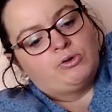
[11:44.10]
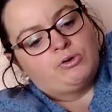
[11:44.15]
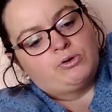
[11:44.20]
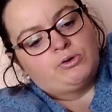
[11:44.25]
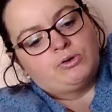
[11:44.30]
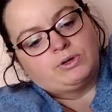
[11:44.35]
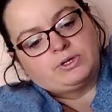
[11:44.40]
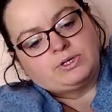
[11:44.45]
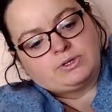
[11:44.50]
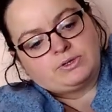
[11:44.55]

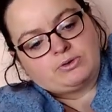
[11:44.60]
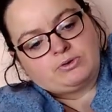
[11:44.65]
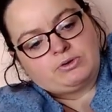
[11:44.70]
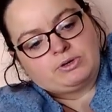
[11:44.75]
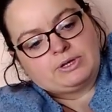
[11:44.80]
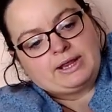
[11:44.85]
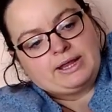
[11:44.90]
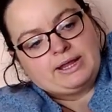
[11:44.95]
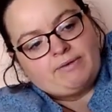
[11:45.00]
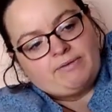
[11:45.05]
cords,
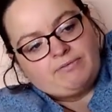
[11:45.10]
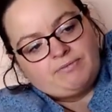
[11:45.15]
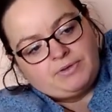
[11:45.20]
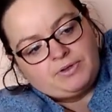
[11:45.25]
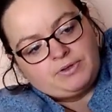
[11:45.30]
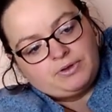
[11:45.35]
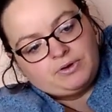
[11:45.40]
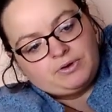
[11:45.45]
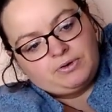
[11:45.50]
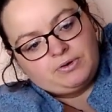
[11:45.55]
good length
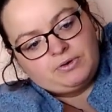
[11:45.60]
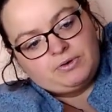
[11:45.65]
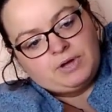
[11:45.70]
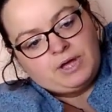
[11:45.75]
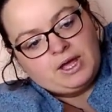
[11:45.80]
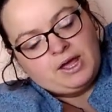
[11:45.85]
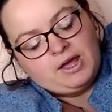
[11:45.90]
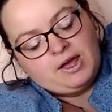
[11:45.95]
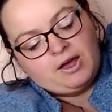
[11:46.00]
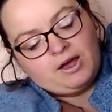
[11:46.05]
on the cord.
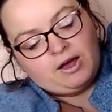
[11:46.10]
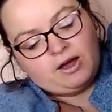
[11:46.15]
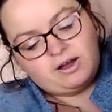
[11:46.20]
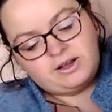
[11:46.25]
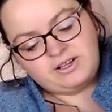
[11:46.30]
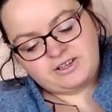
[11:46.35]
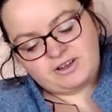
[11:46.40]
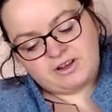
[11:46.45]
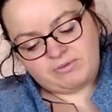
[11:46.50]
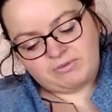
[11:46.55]

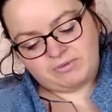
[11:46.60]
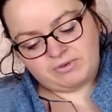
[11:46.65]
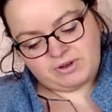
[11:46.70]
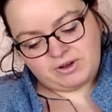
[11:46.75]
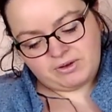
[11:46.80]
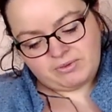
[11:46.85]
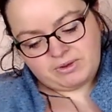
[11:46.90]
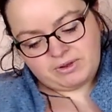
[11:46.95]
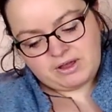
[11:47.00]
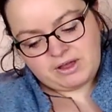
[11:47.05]
I don't
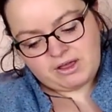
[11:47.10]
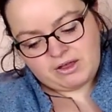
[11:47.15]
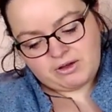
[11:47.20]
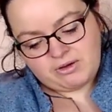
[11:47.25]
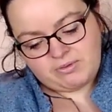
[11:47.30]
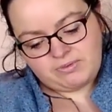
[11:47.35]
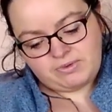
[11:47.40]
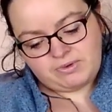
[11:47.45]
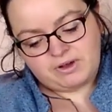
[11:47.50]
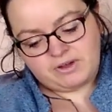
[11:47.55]
like when they
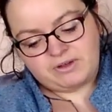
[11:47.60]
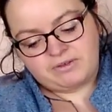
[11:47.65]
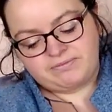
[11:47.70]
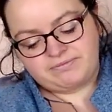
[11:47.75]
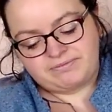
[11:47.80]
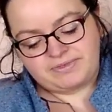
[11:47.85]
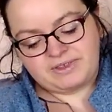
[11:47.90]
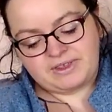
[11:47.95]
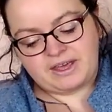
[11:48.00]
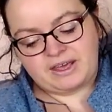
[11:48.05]
come like
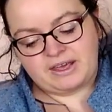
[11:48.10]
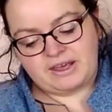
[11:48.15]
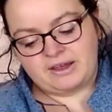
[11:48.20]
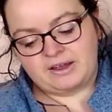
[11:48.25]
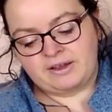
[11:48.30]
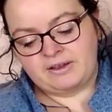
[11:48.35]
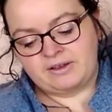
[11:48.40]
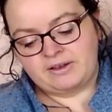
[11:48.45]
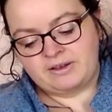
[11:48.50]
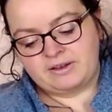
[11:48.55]

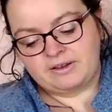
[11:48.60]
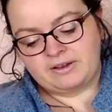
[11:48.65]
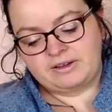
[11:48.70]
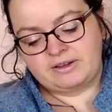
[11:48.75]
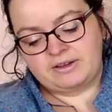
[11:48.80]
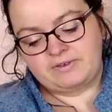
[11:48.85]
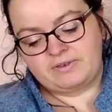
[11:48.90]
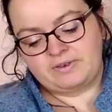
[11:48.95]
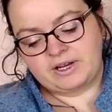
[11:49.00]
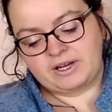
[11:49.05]
there.
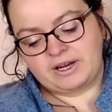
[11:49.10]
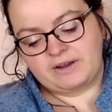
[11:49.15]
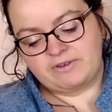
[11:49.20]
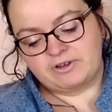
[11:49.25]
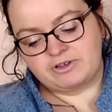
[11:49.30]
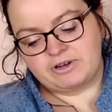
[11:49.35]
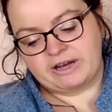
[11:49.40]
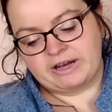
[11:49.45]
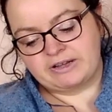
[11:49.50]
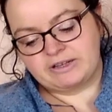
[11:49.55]
If you're going to have
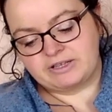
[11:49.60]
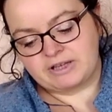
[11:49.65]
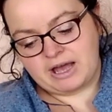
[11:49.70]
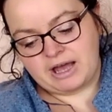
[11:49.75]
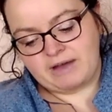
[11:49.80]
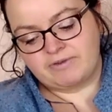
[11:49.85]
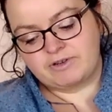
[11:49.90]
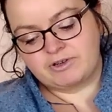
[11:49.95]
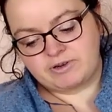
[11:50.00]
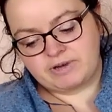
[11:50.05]
a trouser,
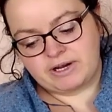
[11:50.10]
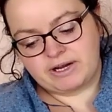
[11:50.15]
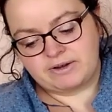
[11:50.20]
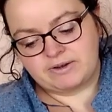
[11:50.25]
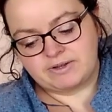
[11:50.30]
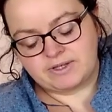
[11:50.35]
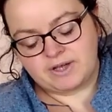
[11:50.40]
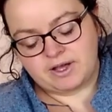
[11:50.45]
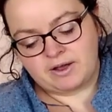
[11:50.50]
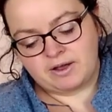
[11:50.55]
have a
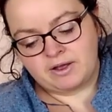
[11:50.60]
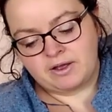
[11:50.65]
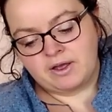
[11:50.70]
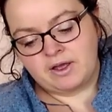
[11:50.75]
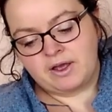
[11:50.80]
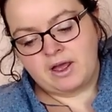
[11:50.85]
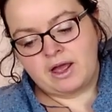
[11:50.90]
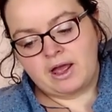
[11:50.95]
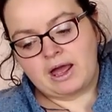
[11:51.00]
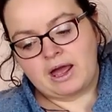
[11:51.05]
trouser.
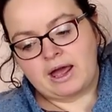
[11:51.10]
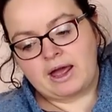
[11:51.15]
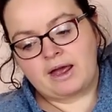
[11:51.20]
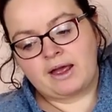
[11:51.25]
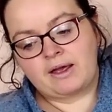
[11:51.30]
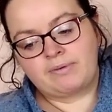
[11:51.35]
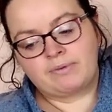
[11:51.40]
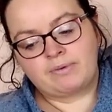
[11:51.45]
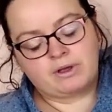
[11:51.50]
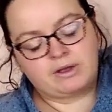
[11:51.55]

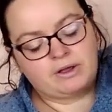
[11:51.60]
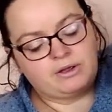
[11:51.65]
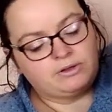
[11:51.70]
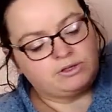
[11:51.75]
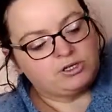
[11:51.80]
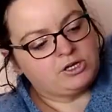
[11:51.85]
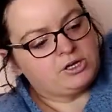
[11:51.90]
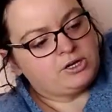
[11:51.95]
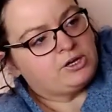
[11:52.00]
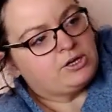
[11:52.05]
Um,
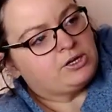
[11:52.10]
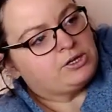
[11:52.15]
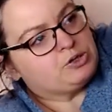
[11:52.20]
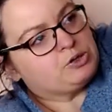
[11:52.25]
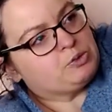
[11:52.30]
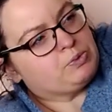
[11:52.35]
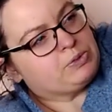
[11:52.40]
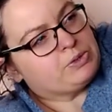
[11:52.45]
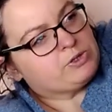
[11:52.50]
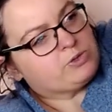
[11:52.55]
turned
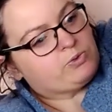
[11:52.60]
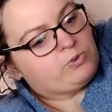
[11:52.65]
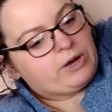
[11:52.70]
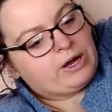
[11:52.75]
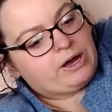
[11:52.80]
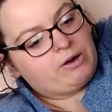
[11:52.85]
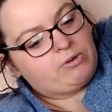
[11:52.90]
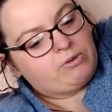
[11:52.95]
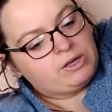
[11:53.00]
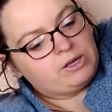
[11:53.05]
up as
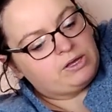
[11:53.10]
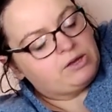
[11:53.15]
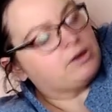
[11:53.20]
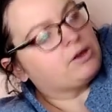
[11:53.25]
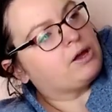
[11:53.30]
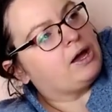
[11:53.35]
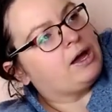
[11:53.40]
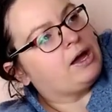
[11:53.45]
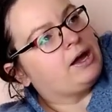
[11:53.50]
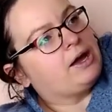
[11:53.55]
well, what you
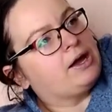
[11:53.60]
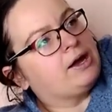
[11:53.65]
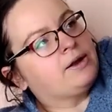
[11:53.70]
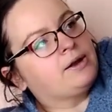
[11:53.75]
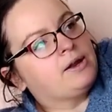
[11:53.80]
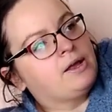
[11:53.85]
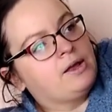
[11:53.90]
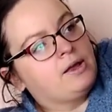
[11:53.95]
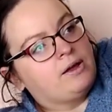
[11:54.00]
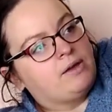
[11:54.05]

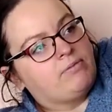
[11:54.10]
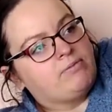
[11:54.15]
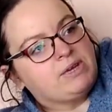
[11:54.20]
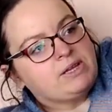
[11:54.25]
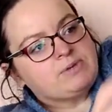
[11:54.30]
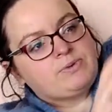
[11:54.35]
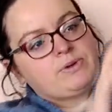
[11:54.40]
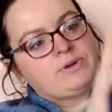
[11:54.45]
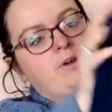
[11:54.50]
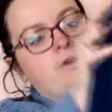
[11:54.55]
can.
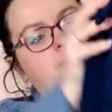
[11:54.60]
These were